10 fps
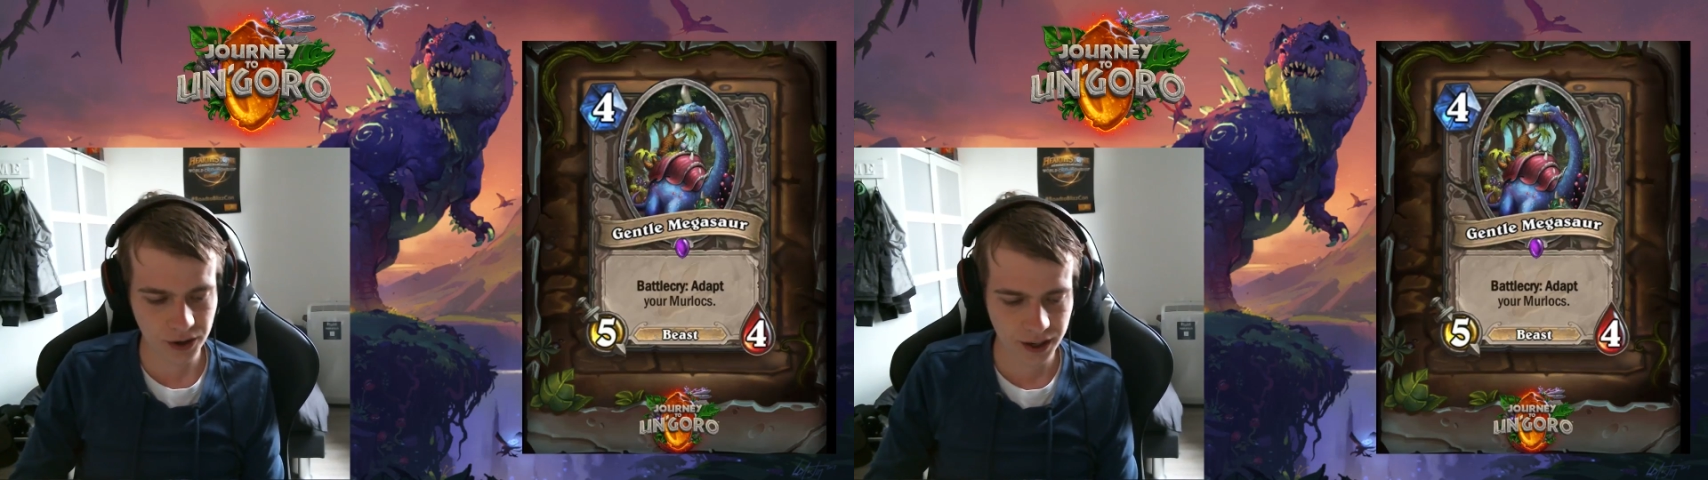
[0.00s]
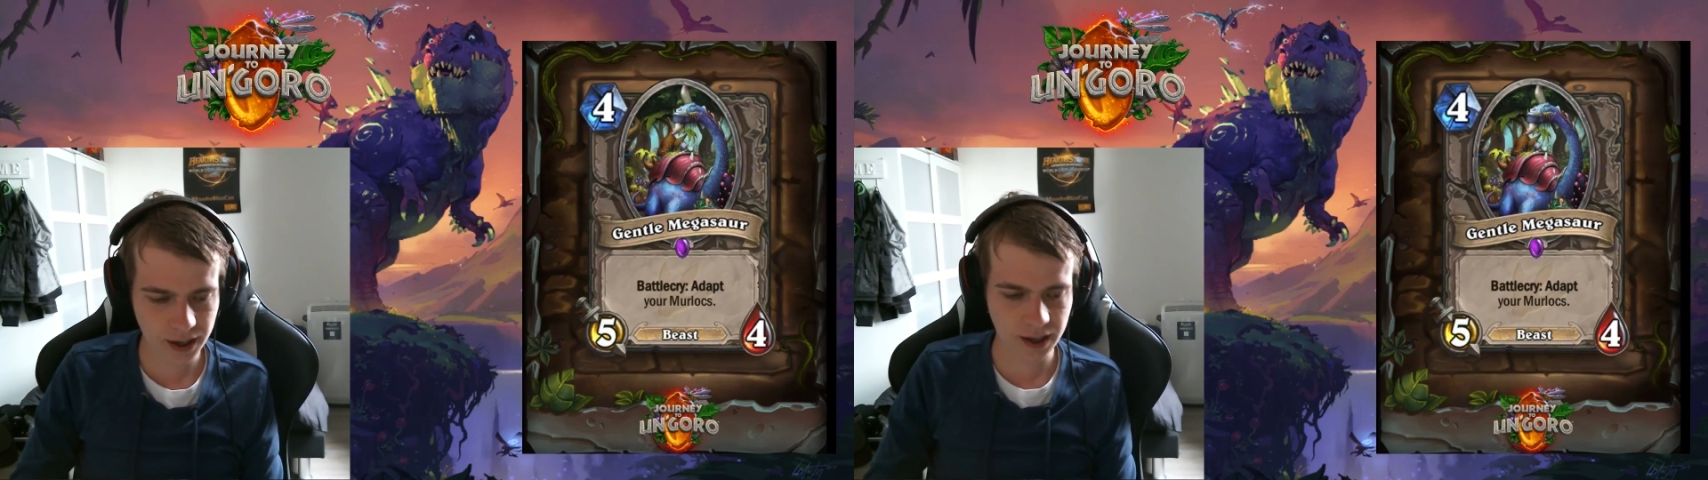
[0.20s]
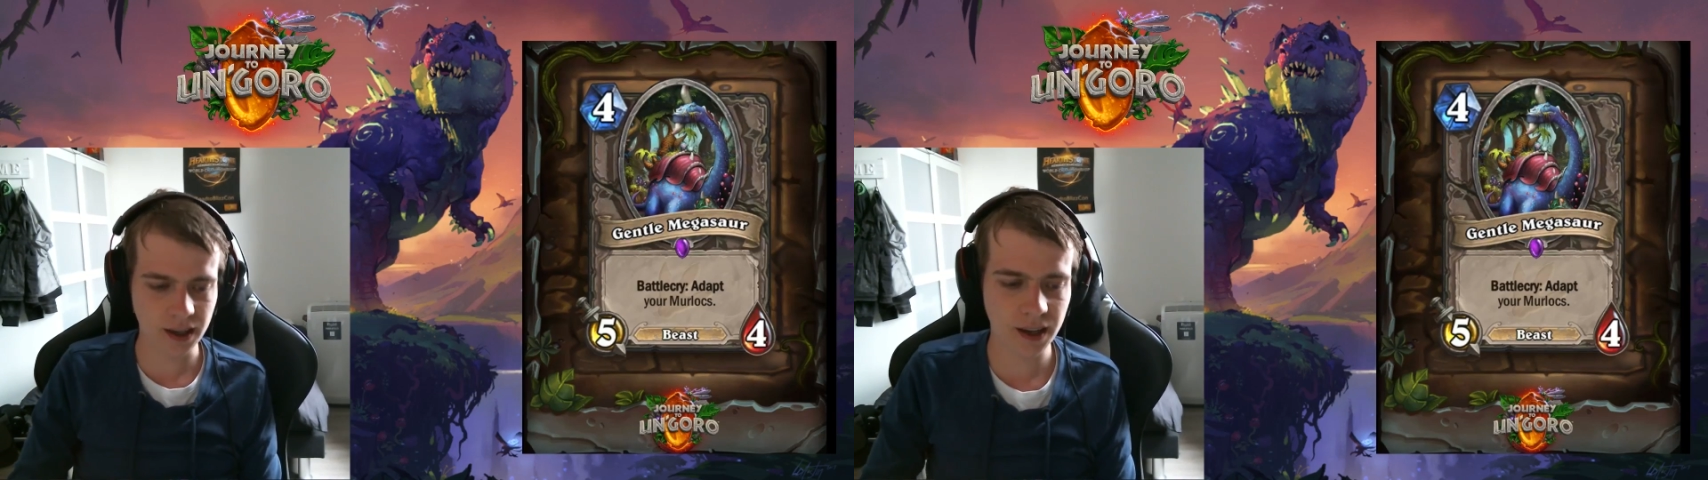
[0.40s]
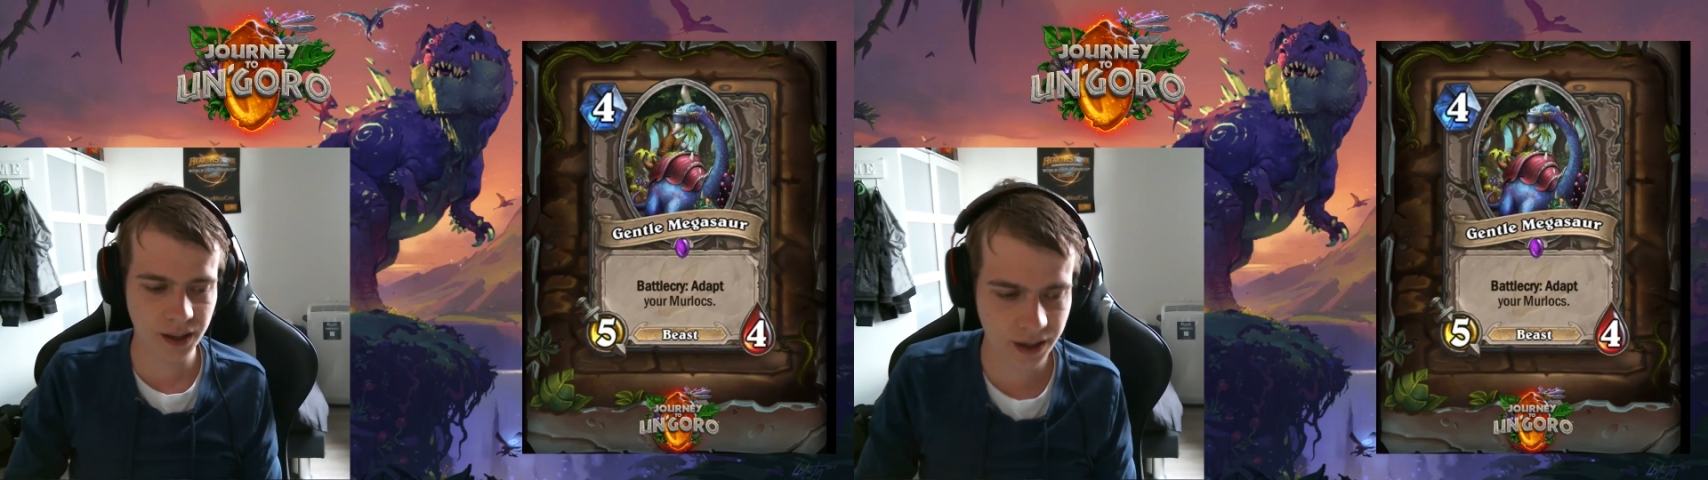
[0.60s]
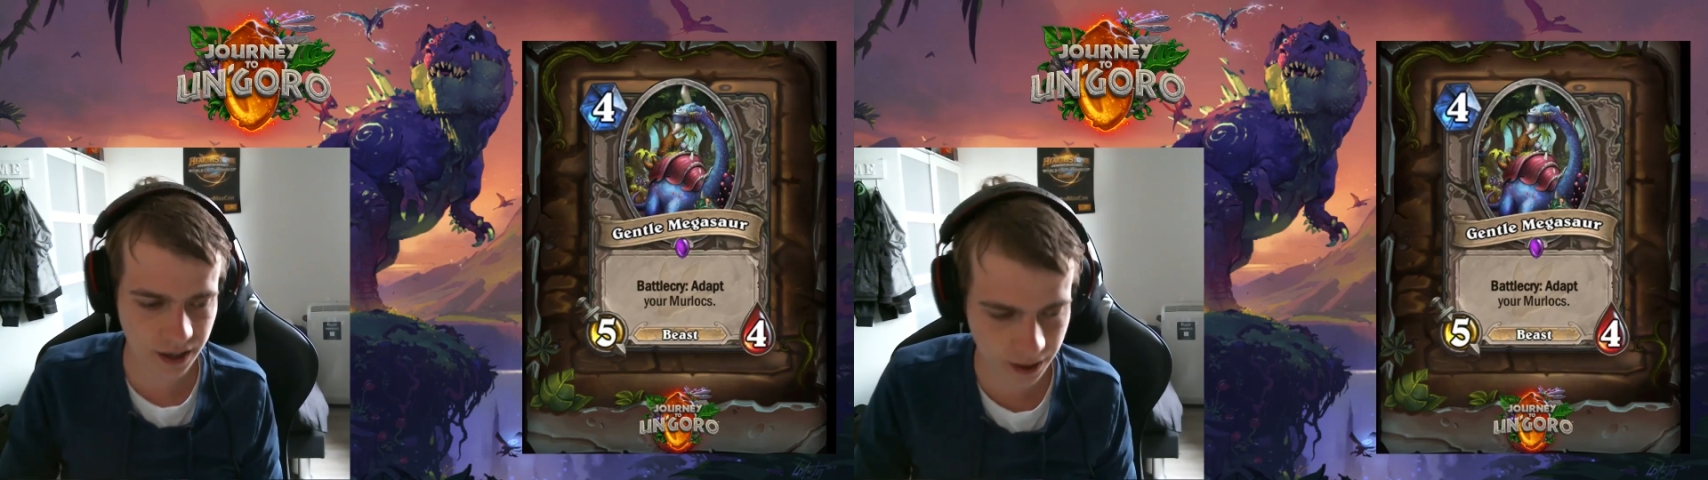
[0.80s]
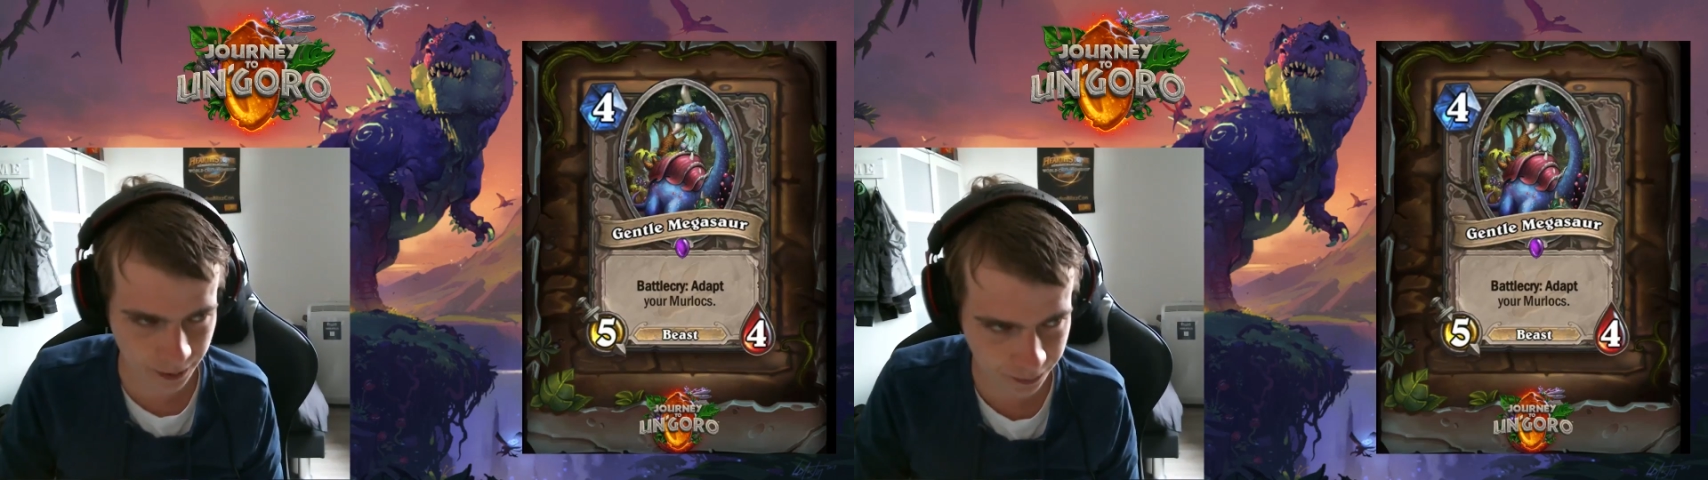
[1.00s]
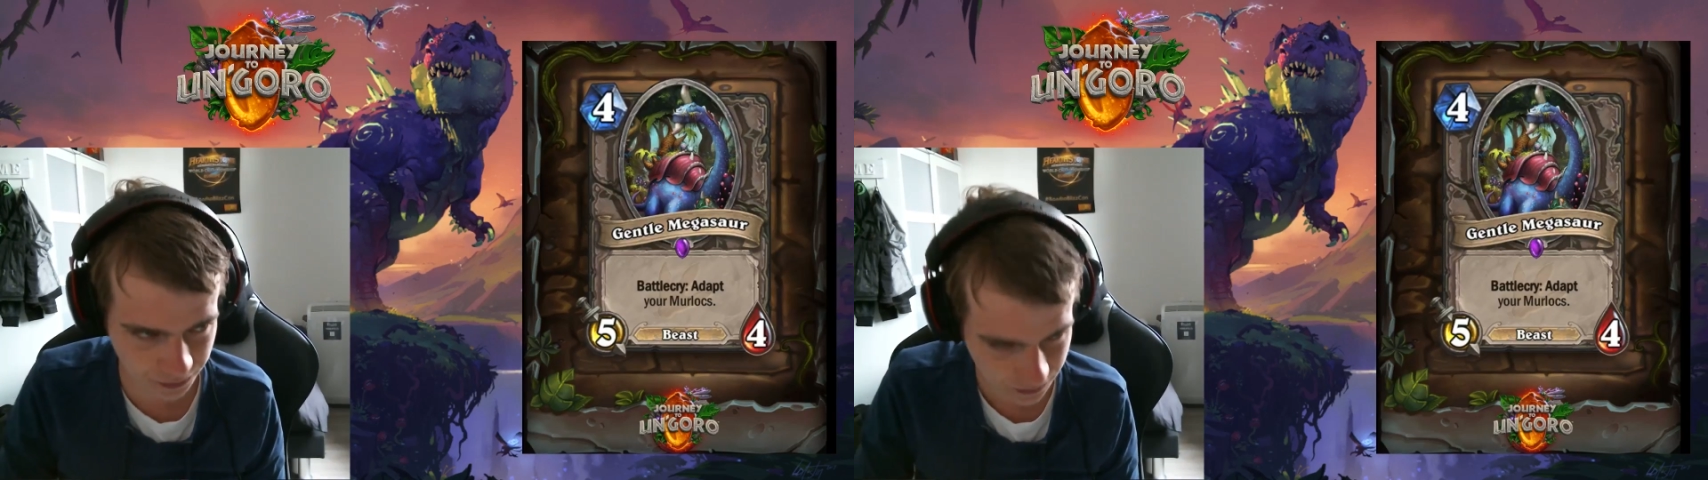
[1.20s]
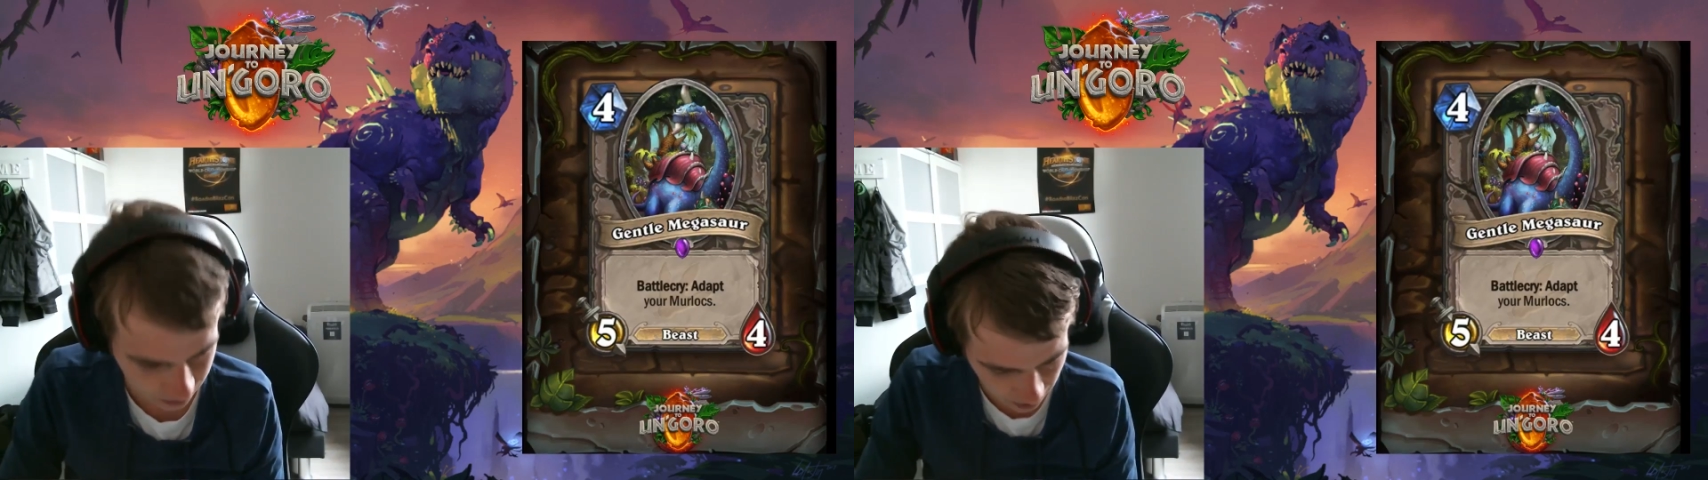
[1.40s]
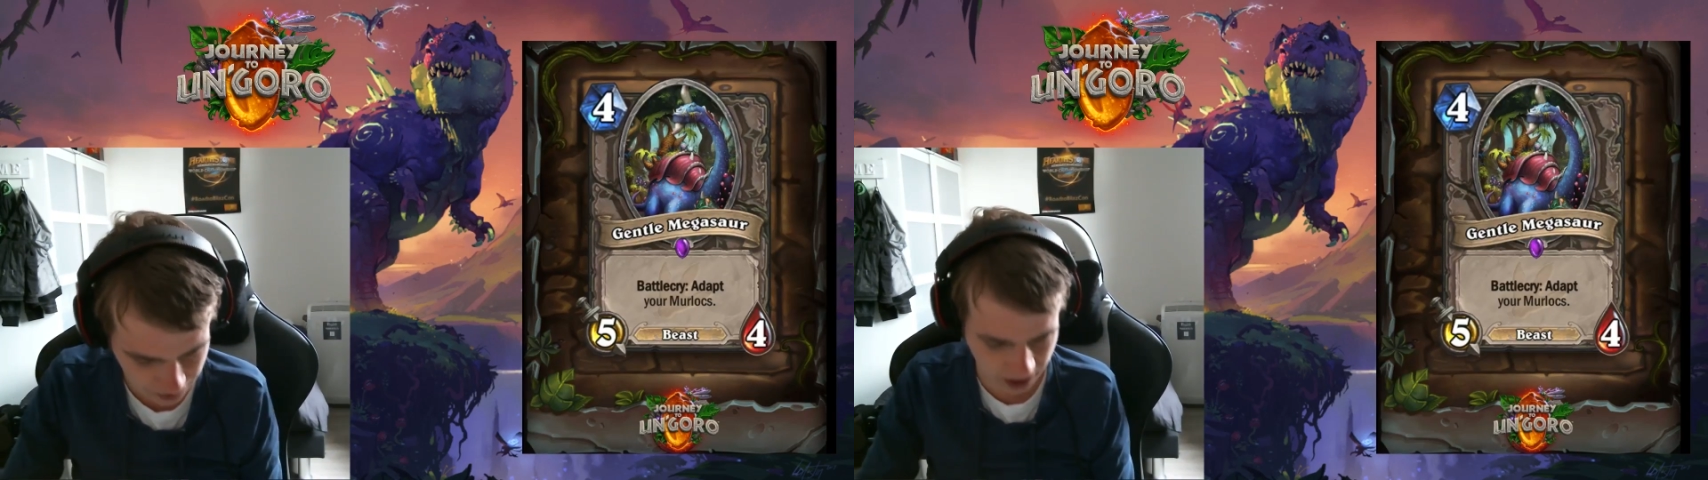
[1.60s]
the